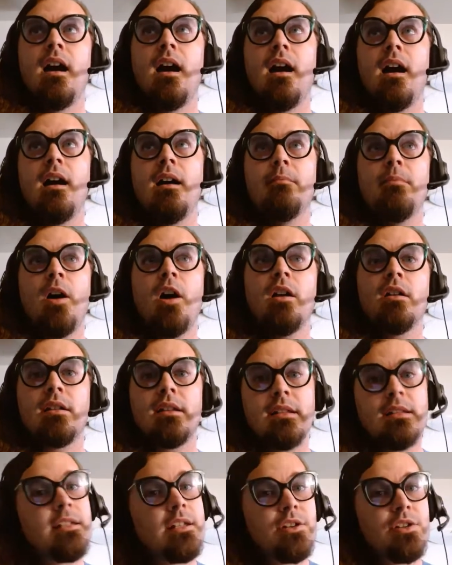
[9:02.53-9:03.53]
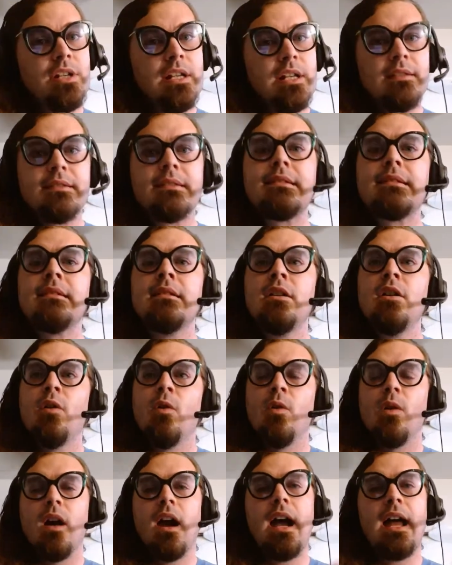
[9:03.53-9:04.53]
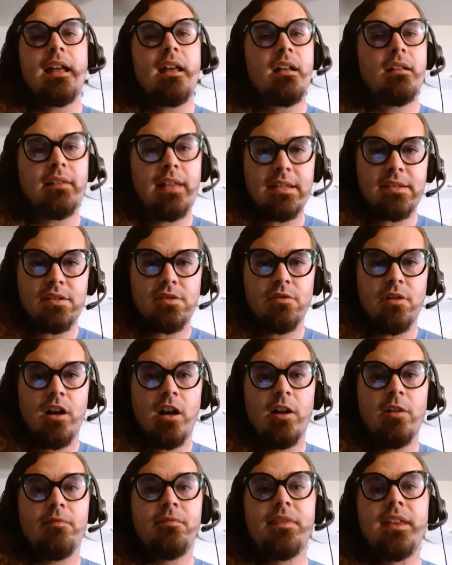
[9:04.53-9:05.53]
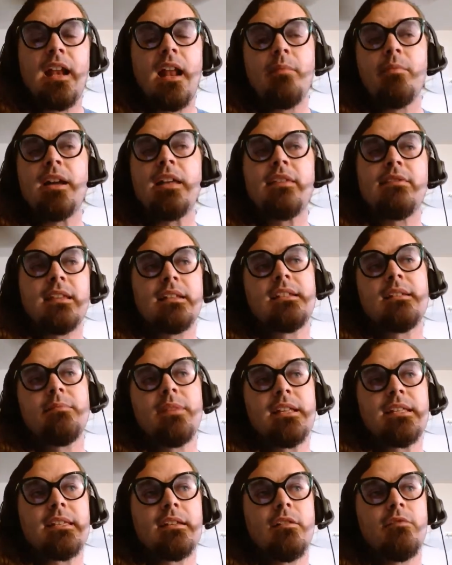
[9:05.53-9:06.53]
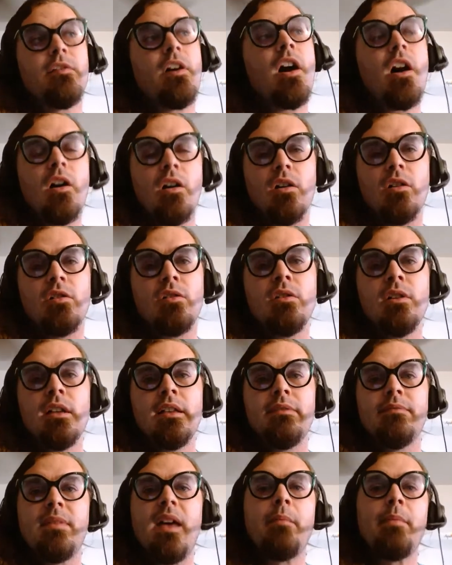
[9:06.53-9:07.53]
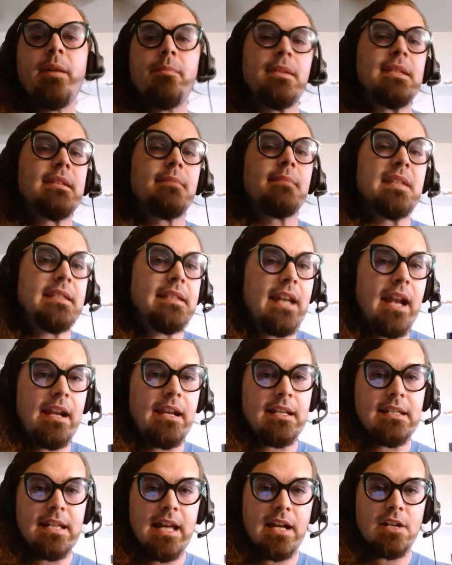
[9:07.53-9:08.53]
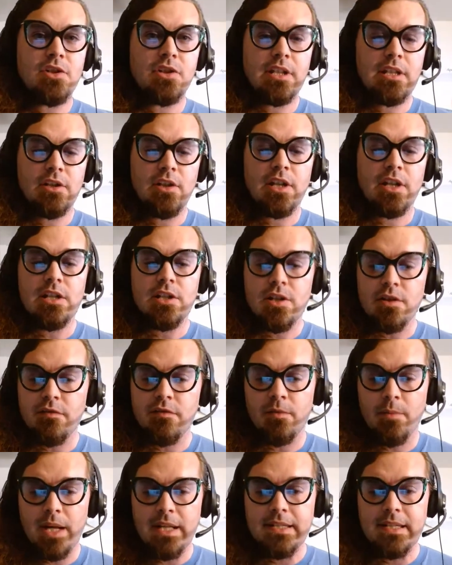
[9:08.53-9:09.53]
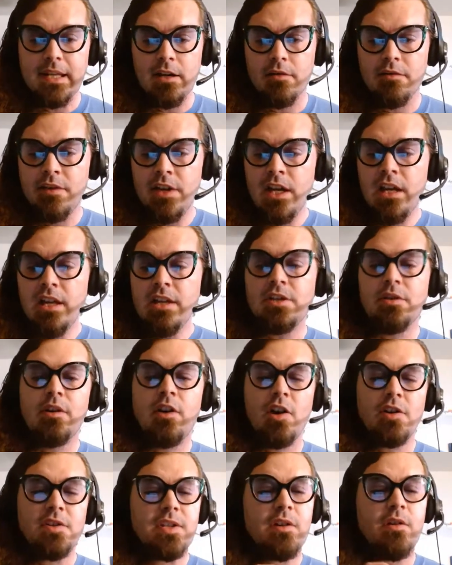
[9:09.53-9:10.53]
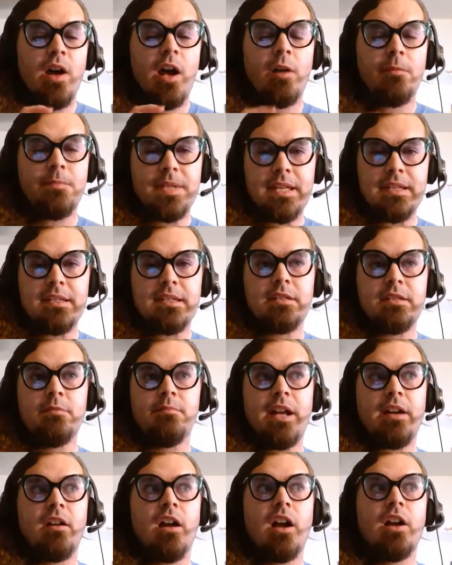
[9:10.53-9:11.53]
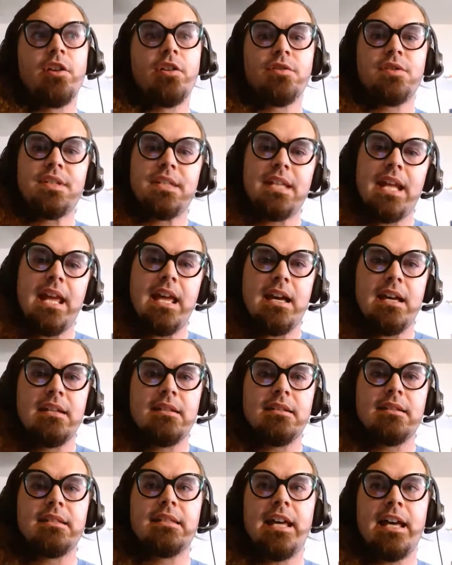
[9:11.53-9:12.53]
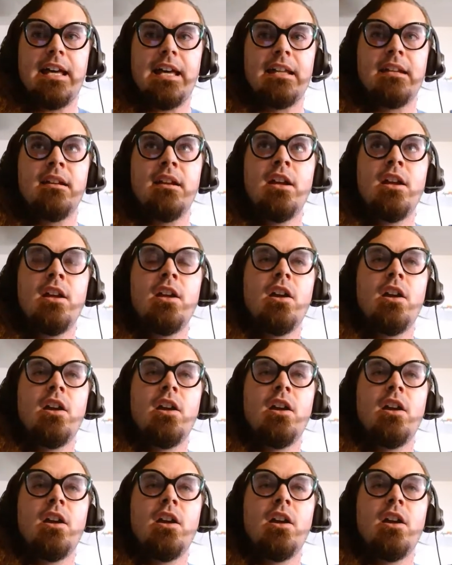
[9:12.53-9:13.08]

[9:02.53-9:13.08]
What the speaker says: heart conditions or high cholesterol, then I might think to myself, oh, that might be something that I need to actually look into for myself. So it also helps us to better understand that